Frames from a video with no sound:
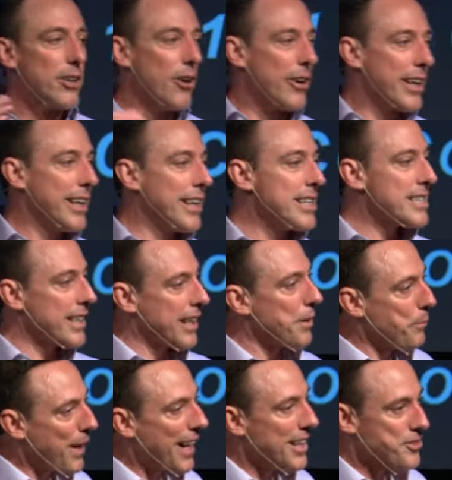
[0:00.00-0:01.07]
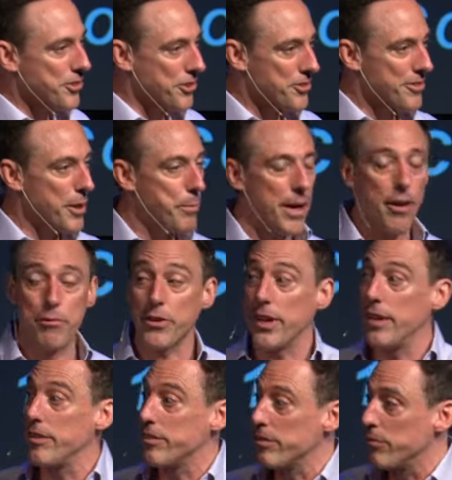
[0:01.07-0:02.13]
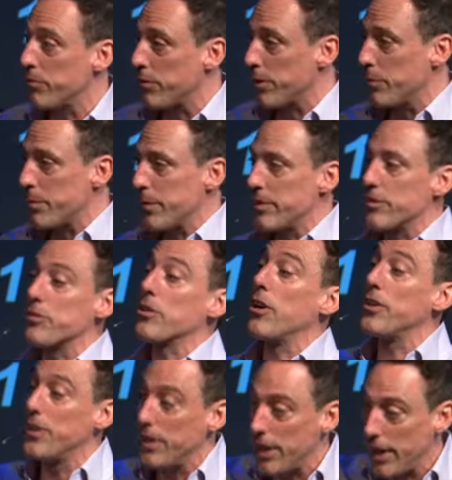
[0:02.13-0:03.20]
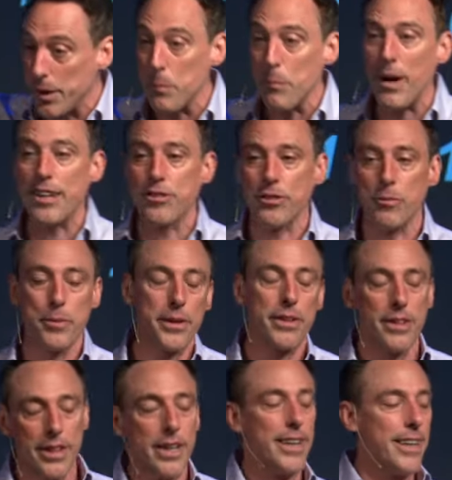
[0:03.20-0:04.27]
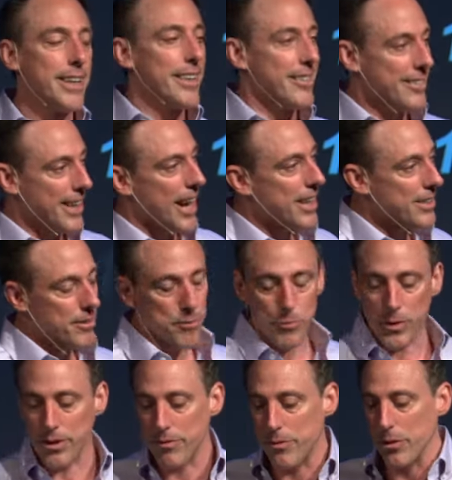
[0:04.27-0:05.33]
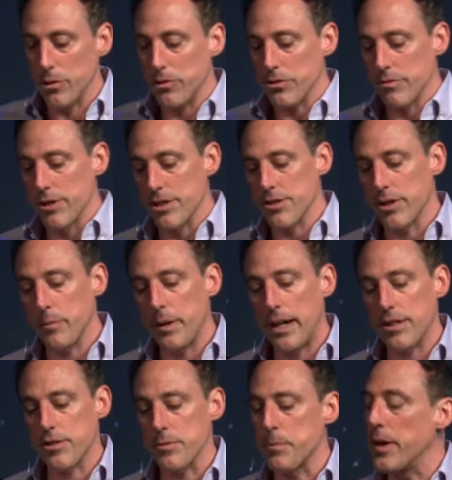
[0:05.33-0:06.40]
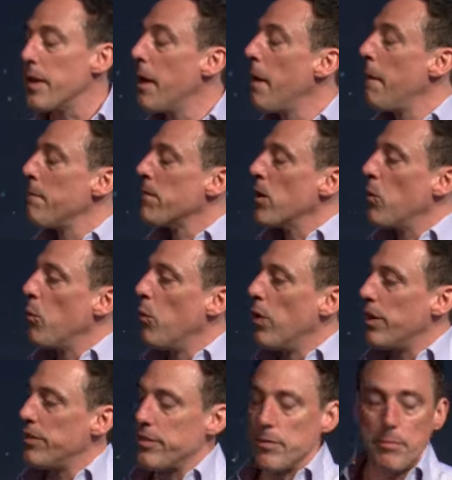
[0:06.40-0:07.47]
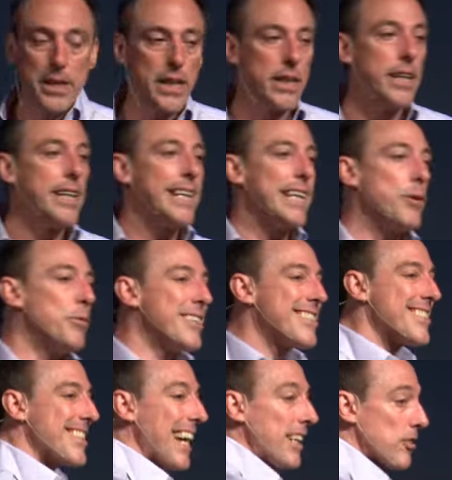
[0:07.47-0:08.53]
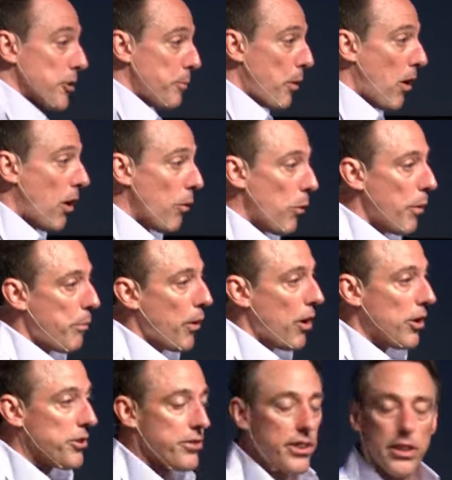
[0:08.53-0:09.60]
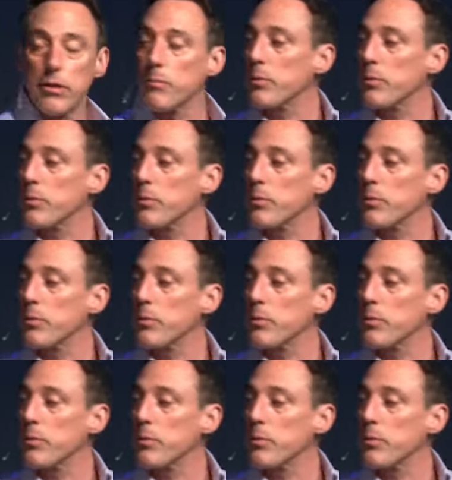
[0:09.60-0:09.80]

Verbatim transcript: lowercase a apostles, right? Epaphroditus in Philippians is called an apostle, but he's not one of those original apostles. But what does it mean? He was sent to Paul while Paul's in